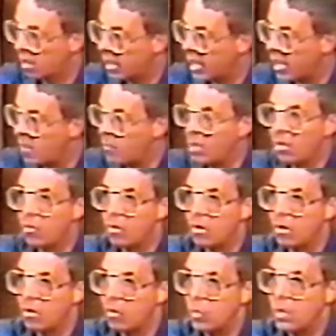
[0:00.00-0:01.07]
came, and
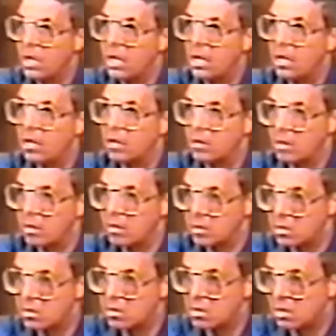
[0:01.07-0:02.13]
we
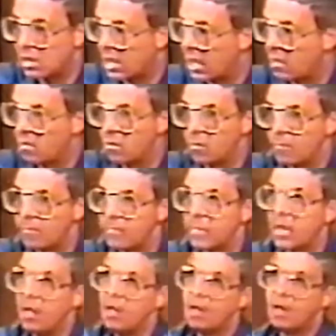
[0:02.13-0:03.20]
stood together
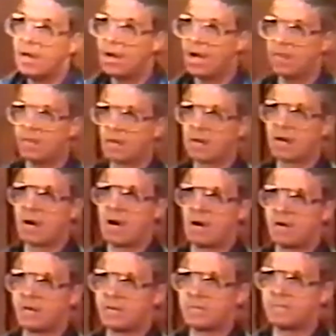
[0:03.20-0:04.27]
at the
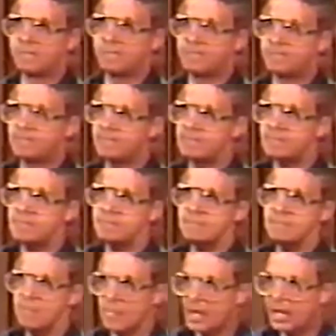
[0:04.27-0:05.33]
cars.
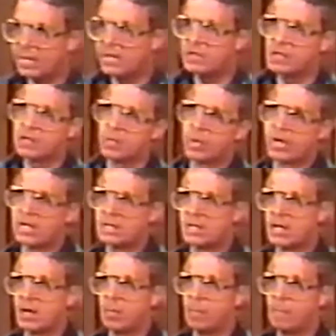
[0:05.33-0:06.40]
And this is what he
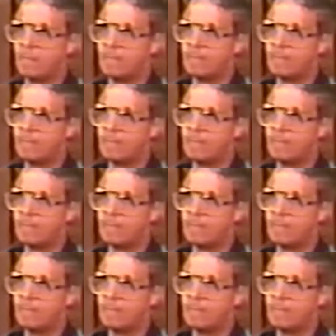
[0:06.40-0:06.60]
said.